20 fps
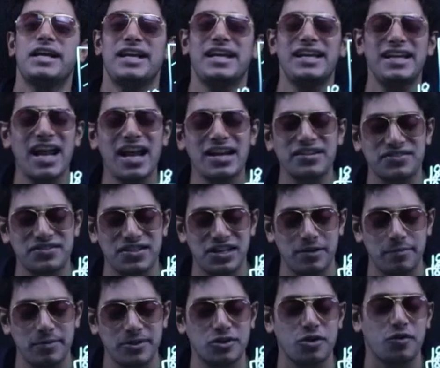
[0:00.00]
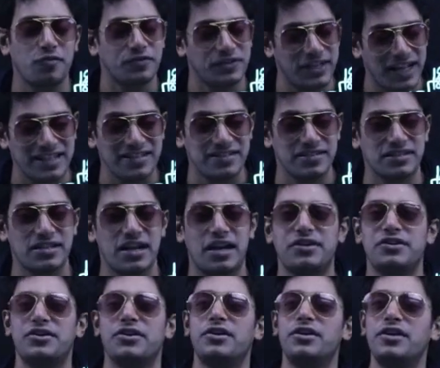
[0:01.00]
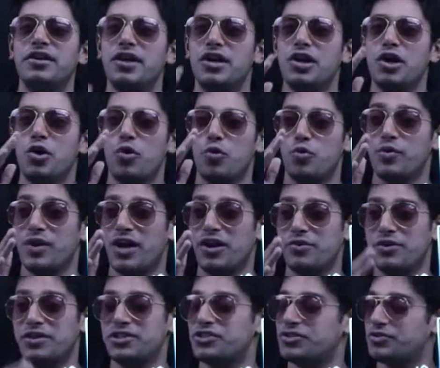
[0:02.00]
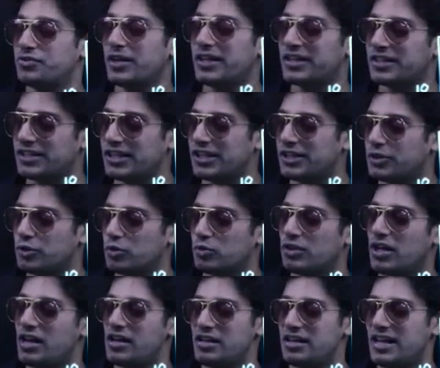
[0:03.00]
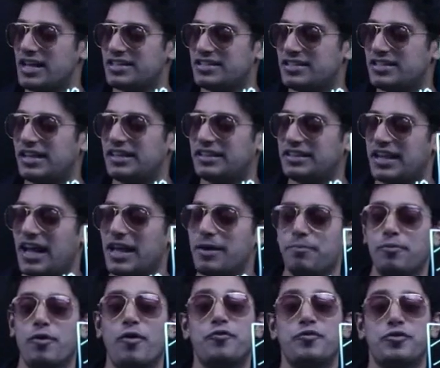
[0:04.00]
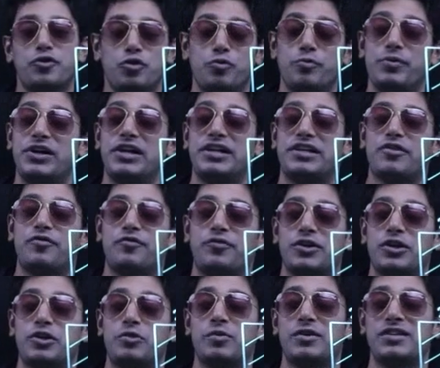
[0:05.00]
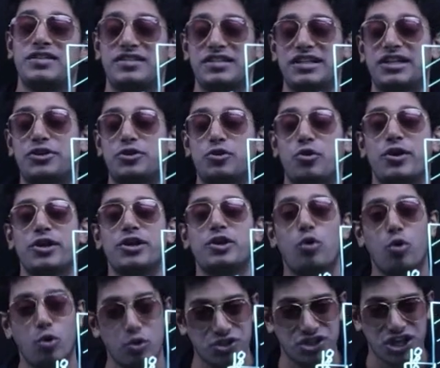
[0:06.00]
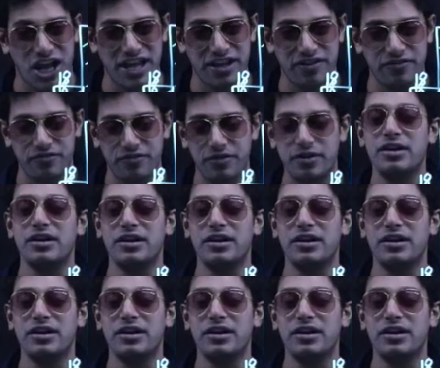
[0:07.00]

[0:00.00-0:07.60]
In our syllabus of 10th standard, we are restricted to the less than type of cumulative frequency drawing ogive.